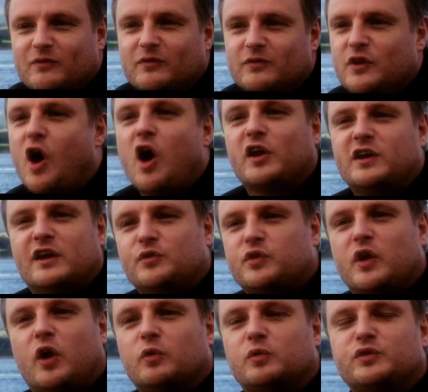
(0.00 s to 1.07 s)
9 years
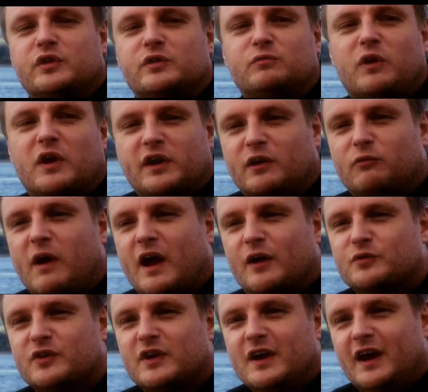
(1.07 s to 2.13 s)
old and running
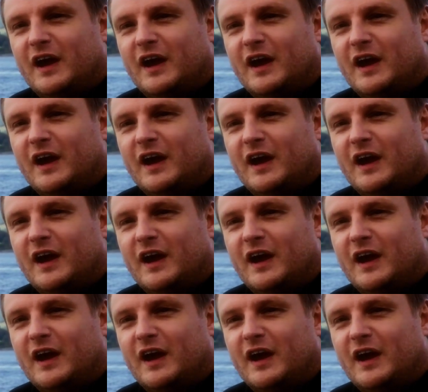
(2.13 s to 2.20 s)
around